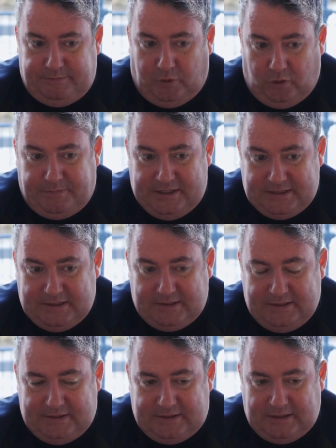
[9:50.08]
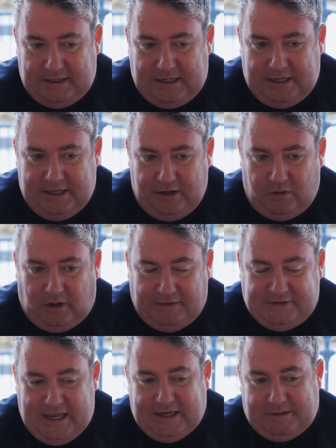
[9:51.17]
both businesses I've
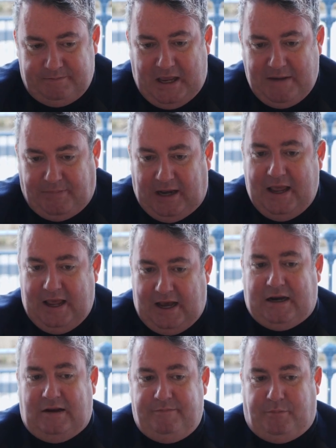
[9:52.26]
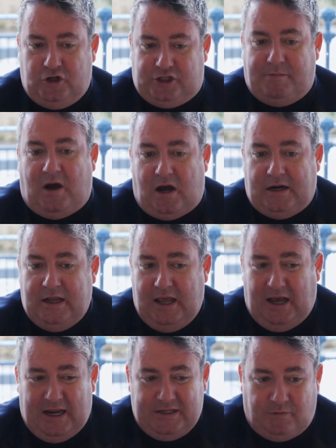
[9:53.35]
taken people and I've pushed them on,
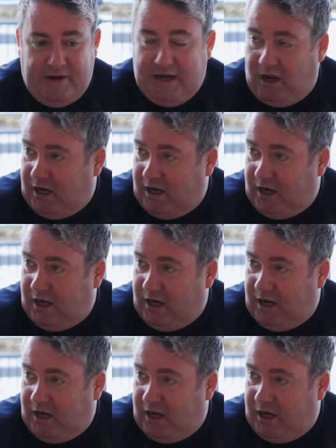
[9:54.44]
and it's a real